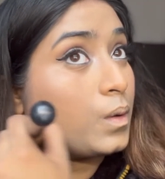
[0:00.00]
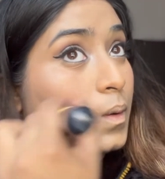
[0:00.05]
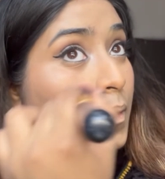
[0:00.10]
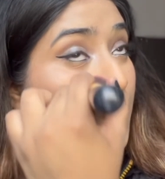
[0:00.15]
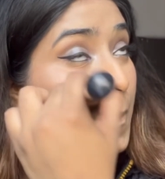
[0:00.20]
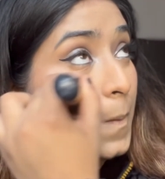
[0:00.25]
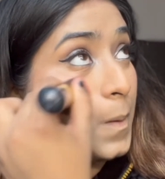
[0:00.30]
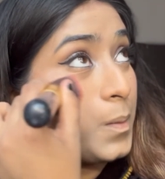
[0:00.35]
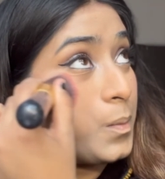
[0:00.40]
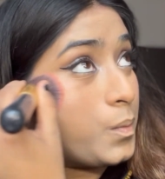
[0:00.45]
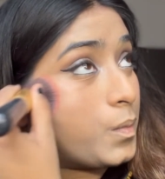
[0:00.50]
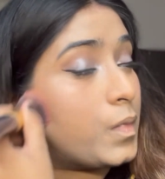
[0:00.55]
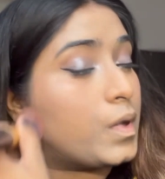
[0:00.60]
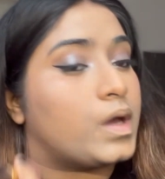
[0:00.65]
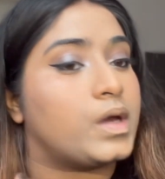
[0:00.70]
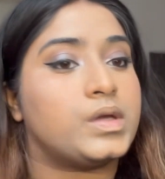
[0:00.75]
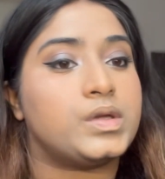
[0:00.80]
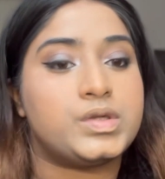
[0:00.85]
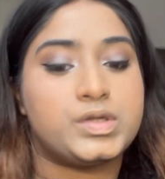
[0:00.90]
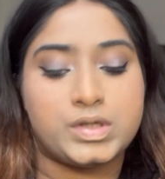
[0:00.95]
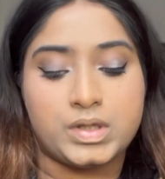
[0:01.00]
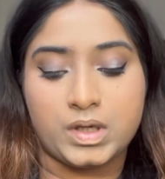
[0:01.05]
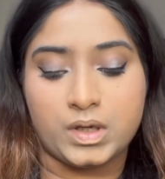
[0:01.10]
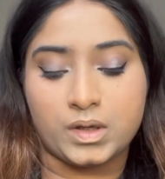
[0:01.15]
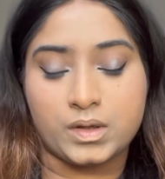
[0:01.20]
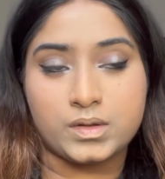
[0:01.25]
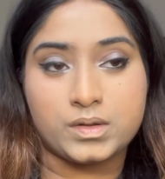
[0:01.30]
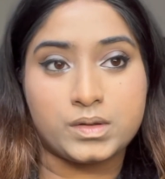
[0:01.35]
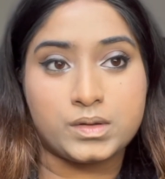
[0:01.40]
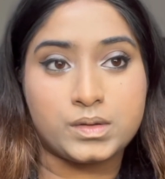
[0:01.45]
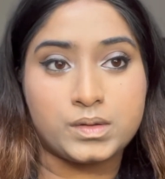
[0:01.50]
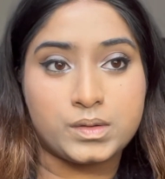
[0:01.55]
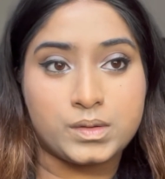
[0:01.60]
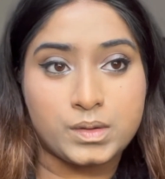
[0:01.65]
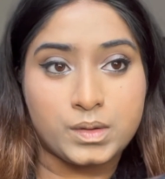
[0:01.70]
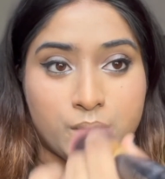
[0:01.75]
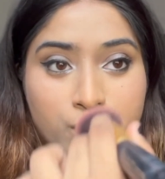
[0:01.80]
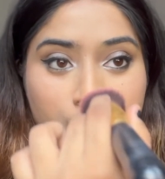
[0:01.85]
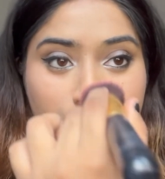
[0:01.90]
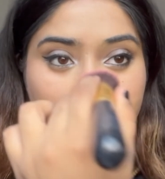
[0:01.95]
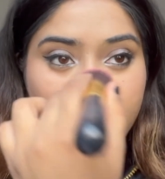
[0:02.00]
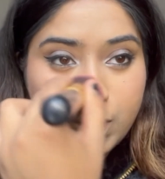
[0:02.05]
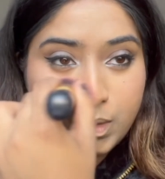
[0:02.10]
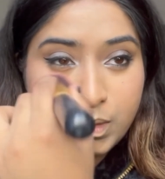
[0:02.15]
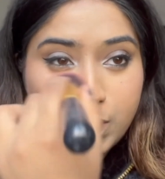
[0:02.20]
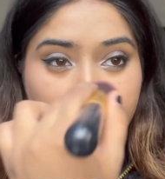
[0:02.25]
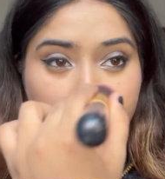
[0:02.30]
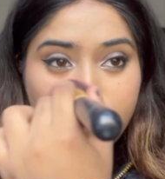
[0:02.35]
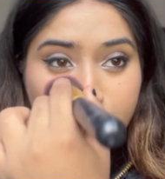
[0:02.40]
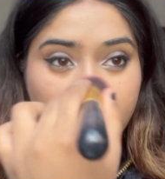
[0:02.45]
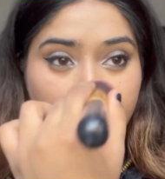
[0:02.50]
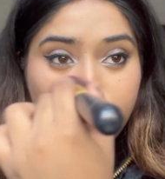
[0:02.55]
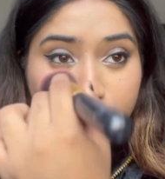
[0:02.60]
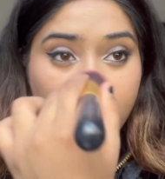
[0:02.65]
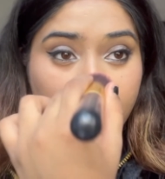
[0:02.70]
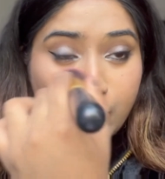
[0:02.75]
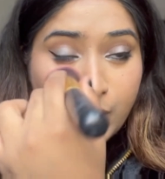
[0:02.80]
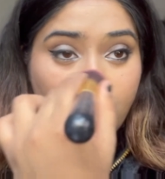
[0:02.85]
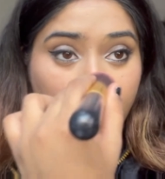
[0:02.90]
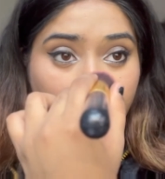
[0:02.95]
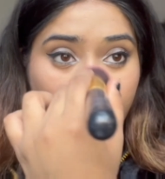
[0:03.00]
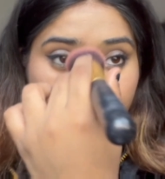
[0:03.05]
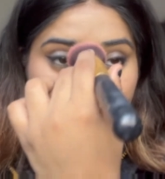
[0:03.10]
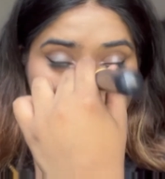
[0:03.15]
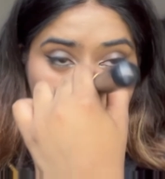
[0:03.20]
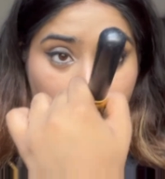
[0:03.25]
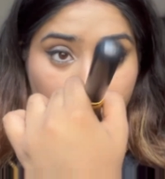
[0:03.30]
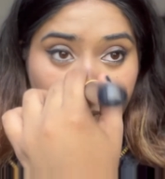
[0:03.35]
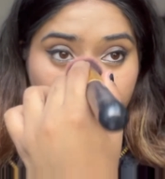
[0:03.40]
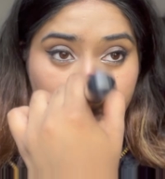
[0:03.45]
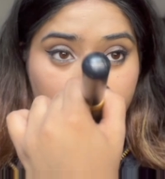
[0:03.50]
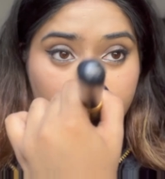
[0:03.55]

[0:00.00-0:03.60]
on my cheeks and on my nose.